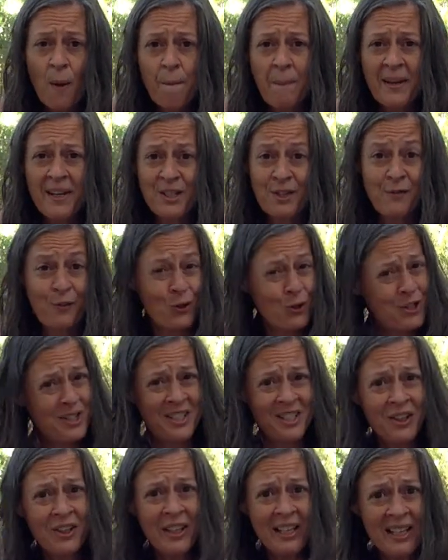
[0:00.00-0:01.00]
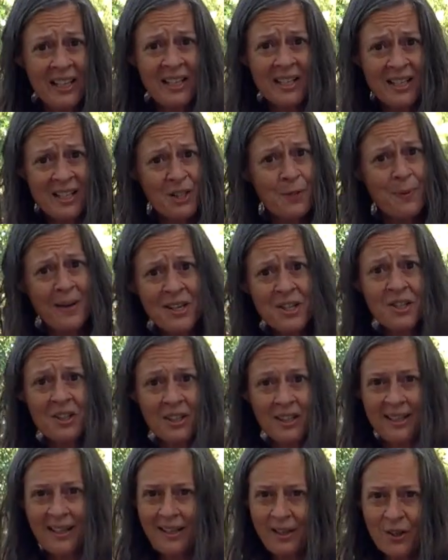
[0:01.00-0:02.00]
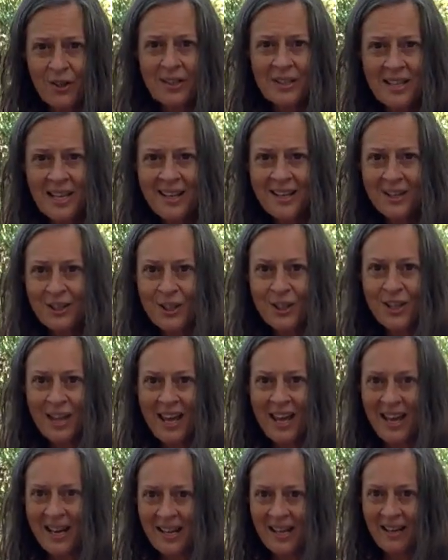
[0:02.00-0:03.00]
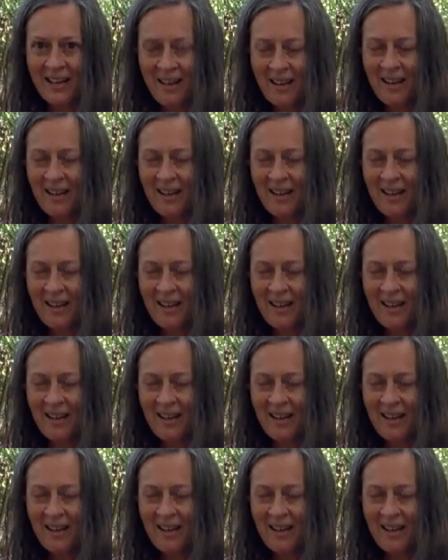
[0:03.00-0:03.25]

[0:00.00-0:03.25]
Because if you're still in it, especially, you can take a look at it.